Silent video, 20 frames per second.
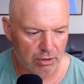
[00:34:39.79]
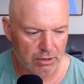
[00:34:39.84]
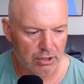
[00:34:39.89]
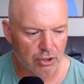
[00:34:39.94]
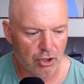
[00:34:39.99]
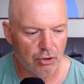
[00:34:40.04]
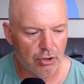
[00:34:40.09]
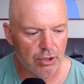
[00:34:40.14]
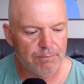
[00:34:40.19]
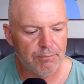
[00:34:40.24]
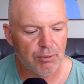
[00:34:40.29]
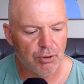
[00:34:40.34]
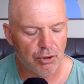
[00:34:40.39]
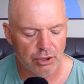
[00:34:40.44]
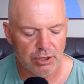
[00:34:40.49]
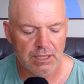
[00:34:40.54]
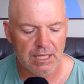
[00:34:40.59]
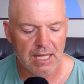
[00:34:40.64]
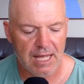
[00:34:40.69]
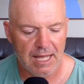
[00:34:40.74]
They're going to
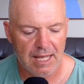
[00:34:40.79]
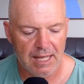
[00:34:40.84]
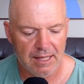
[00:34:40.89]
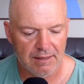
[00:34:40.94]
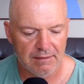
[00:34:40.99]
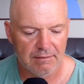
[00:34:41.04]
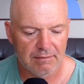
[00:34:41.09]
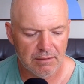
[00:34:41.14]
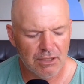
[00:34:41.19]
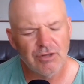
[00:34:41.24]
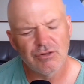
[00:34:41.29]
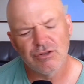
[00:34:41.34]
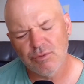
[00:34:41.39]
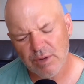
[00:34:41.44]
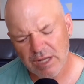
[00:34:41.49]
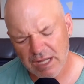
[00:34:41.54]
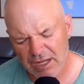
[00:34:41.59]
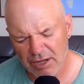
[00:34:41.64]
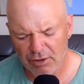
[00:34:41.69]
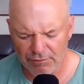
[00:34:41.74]
put that, the
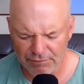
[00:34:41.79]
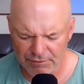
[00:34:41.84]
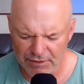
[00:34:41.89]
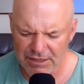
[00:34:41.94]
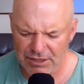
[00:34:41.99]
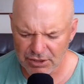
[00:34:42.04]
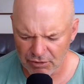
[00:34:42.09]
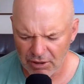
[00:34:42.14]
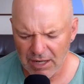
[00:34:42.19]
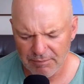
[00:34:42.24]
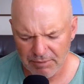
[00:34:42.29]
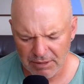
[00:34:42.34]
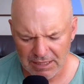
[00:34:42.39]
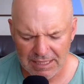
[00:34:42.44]
way I often describe it,